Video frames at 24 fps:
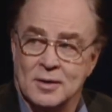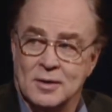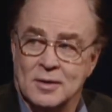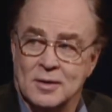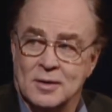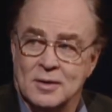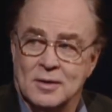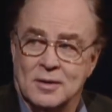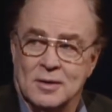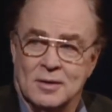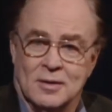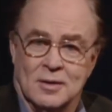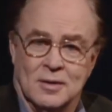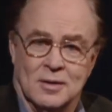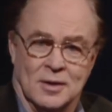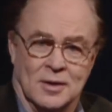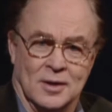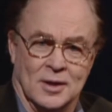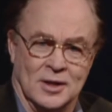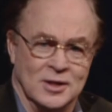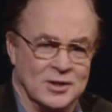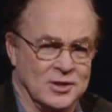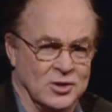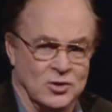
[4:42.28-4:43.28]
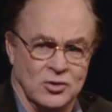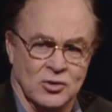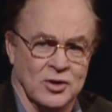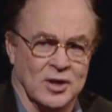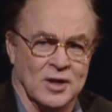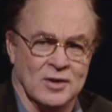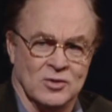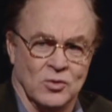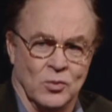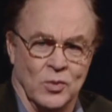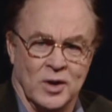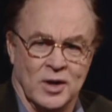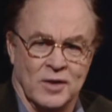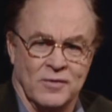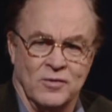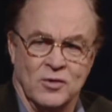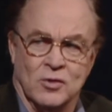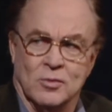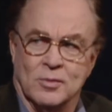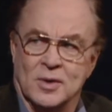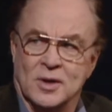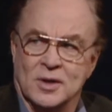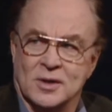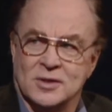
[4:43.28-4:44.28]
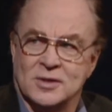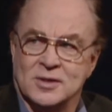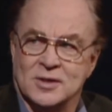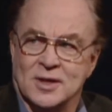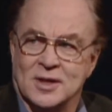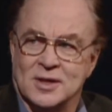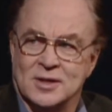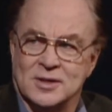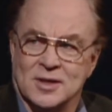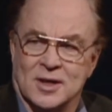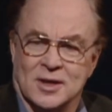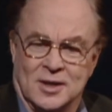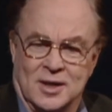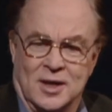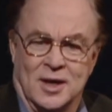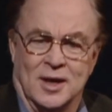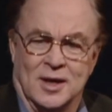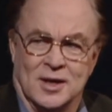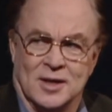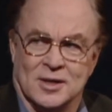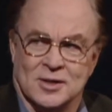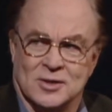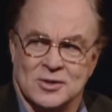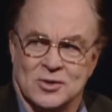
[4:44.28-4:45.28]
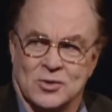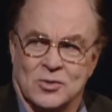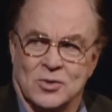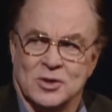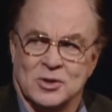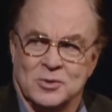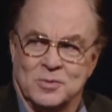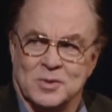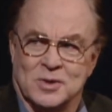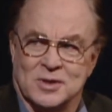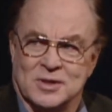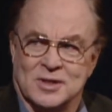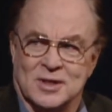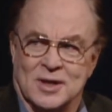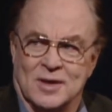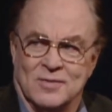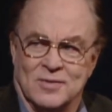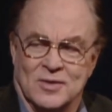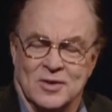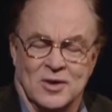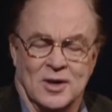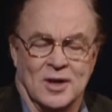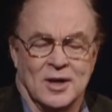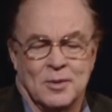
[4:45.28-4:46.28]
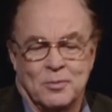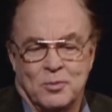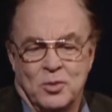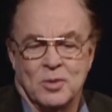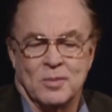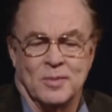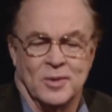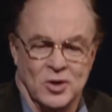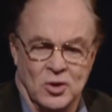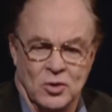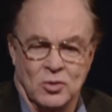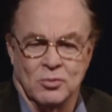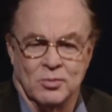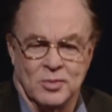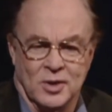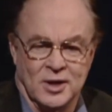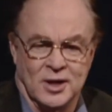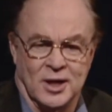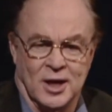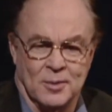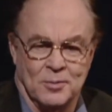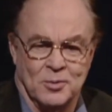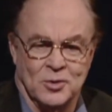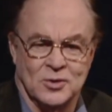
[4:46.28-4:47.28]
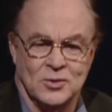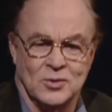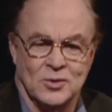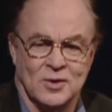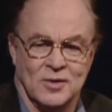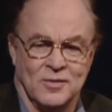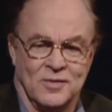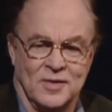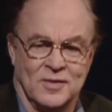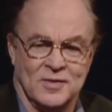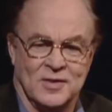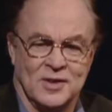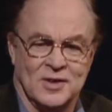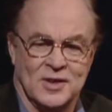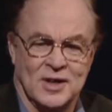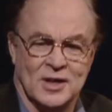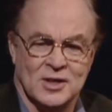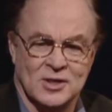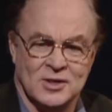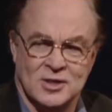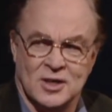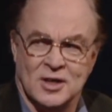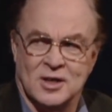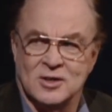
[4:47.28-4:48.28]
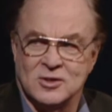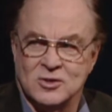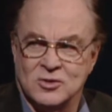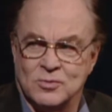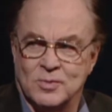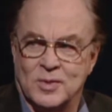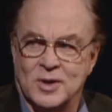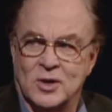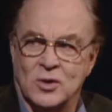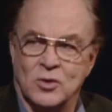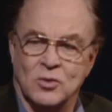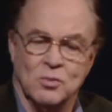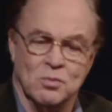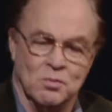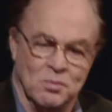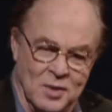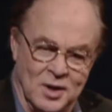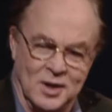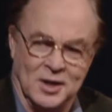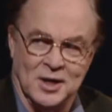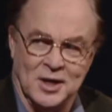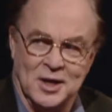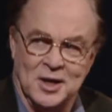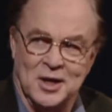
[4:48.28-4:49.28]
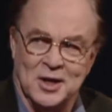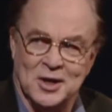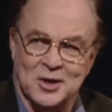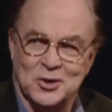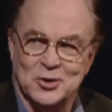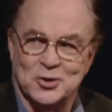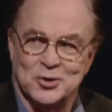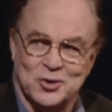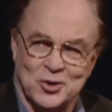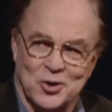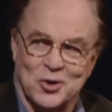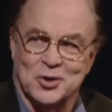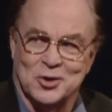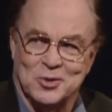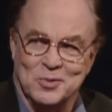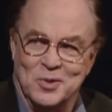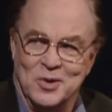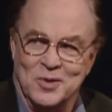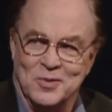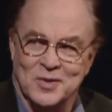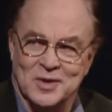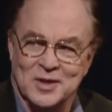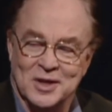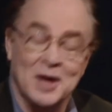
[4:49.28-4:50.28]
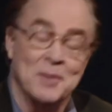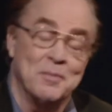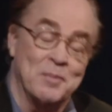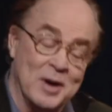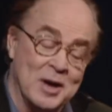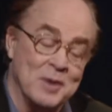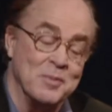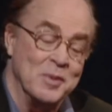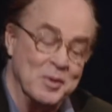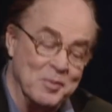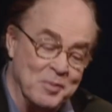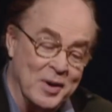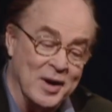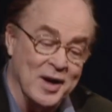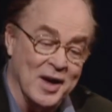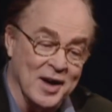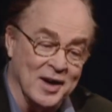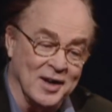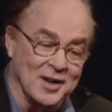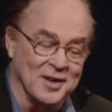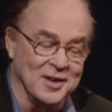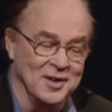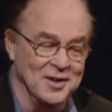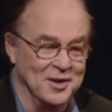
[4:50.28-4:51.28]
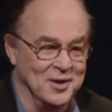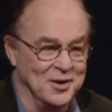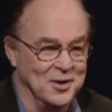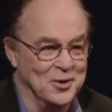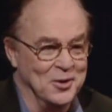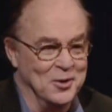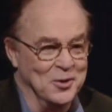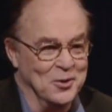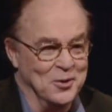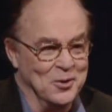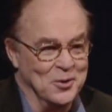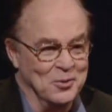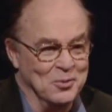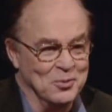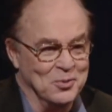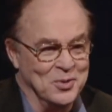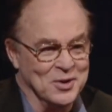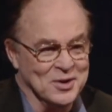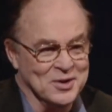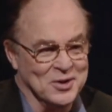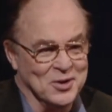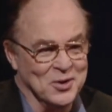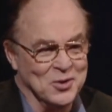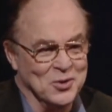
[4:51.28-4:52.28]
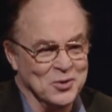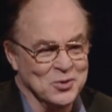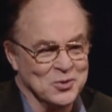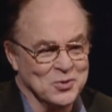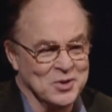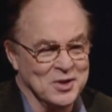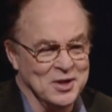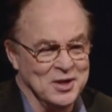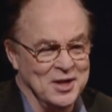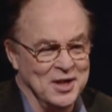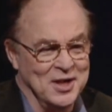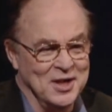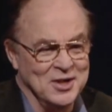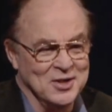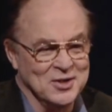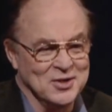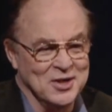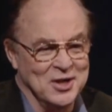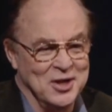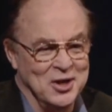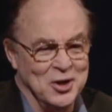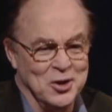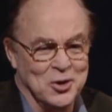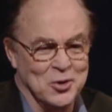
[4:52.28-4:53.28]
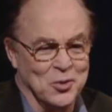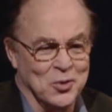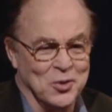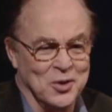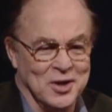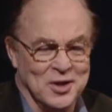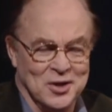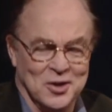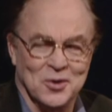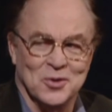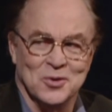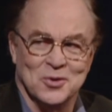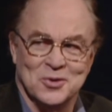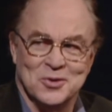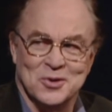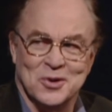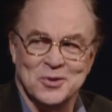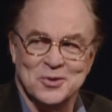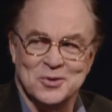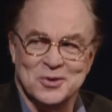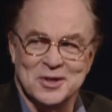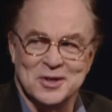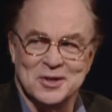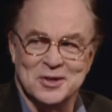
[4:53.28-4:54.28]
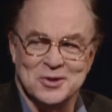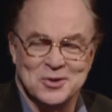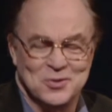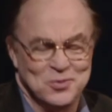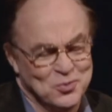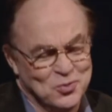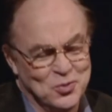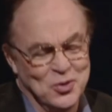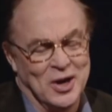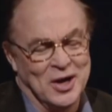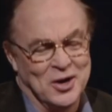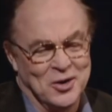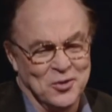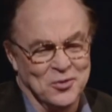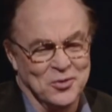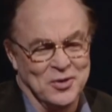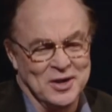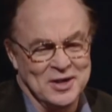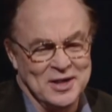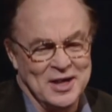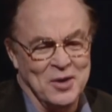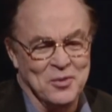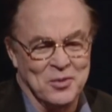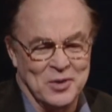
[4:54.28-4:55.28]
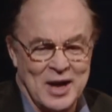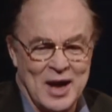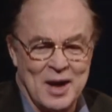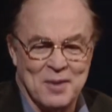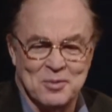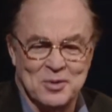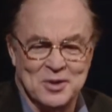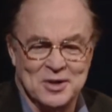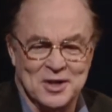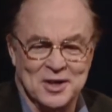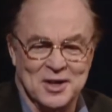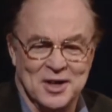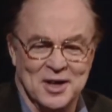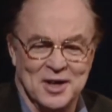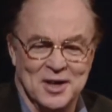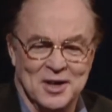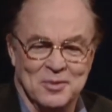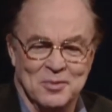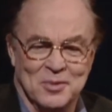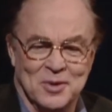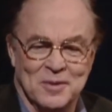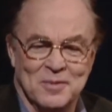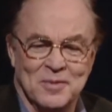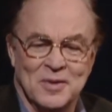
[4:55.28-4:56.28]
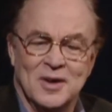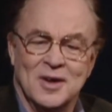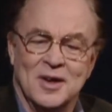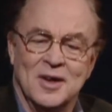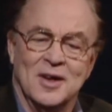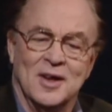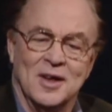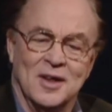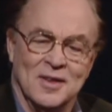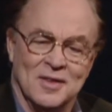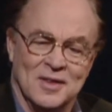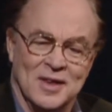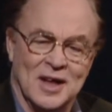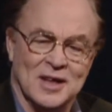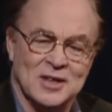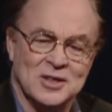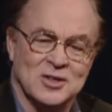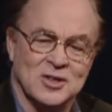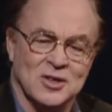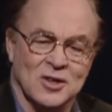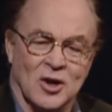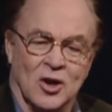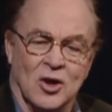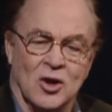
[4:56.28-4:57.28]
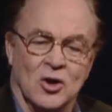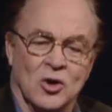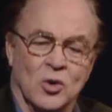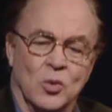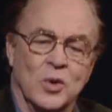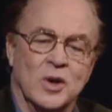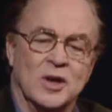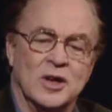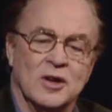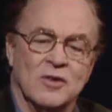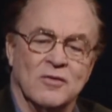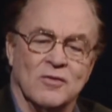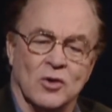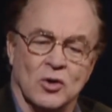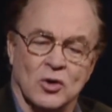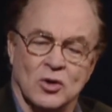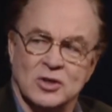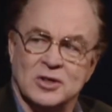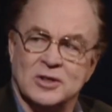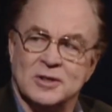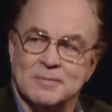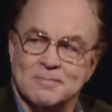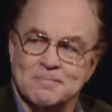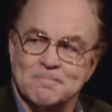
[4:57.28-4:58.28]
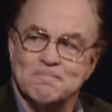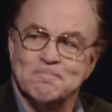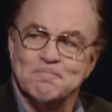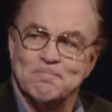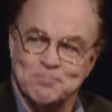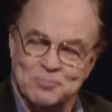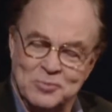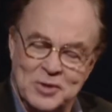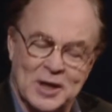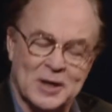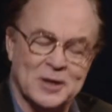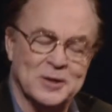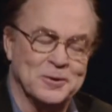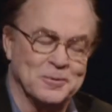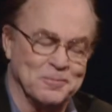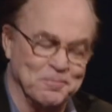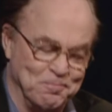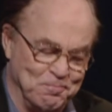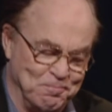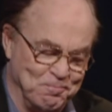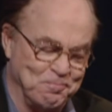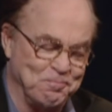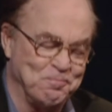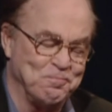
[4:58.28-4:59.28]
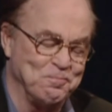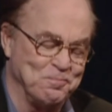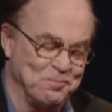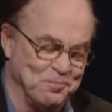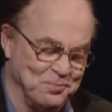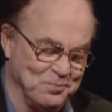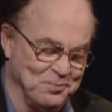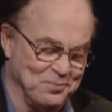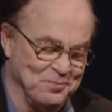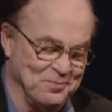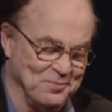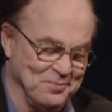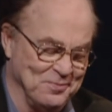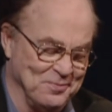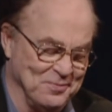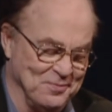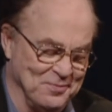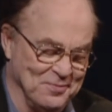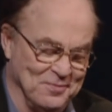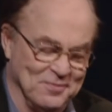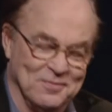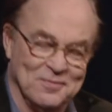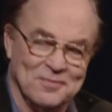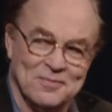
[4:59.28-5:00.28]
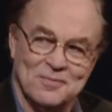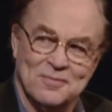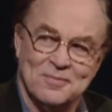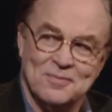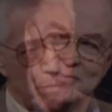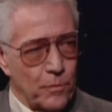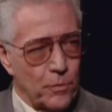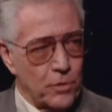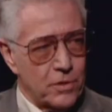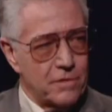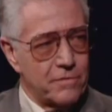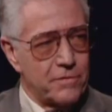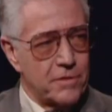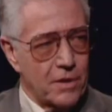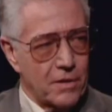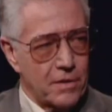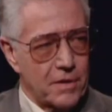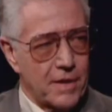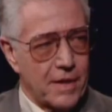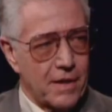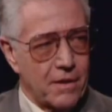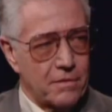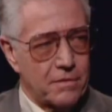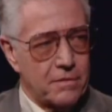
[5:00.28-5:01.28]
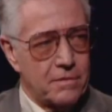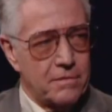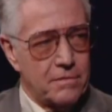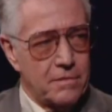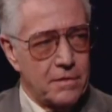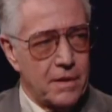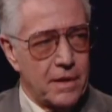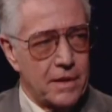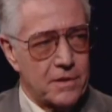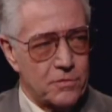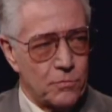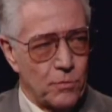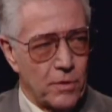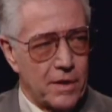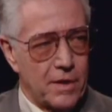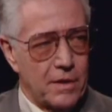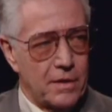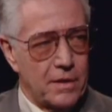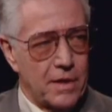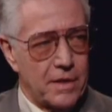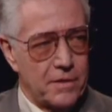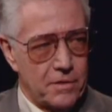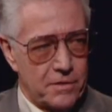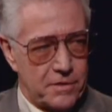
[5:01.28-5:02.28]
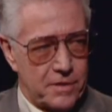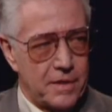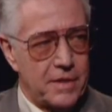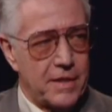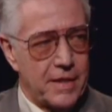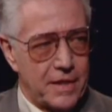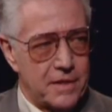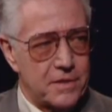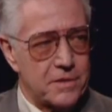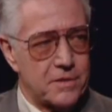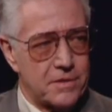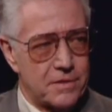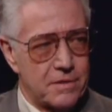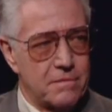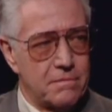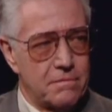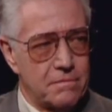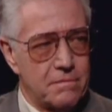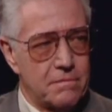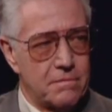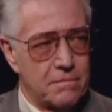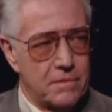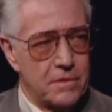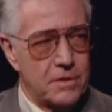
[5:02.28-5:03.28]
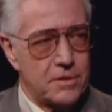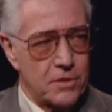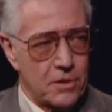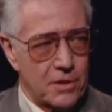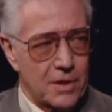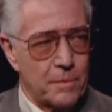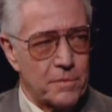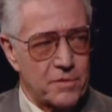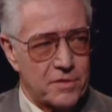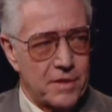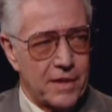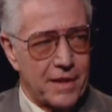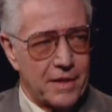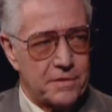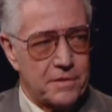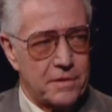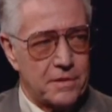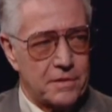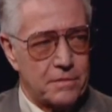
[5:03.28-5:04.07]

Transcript: Really? And they said, you're going to have to wait a few months. And I said, I can't, it's Christmas. And I'm like, I put my own money, I put two hundred fifty thousand dollars of my own money in to start the movie. They paid me back. But those were the days in eighty-three, those, those things, well, I don't think that would happen today, but that's the long-winded version. Yeah. Yes, it's, it's doubtful that the film would have turned out as well under today's circumstances.